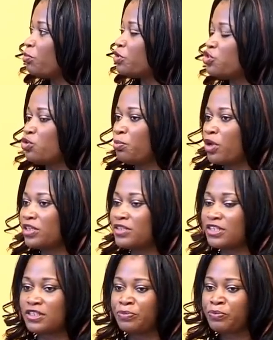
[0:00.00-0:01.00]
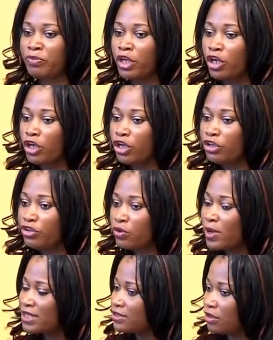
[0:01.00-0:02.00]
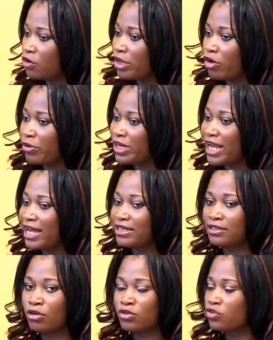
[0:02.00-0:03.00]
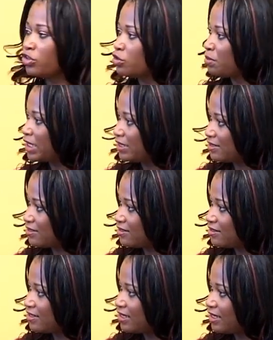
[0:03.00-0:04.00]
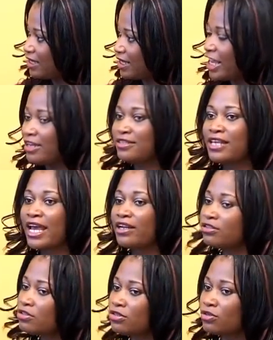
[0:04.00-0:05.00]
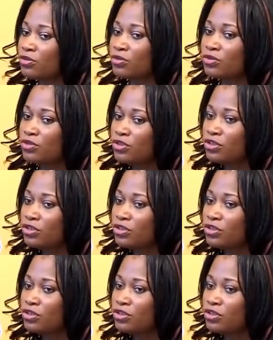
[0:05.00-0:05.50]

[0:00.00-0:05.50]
pursue politics. You as a lawyer already had a lot on your plate. And then you decided to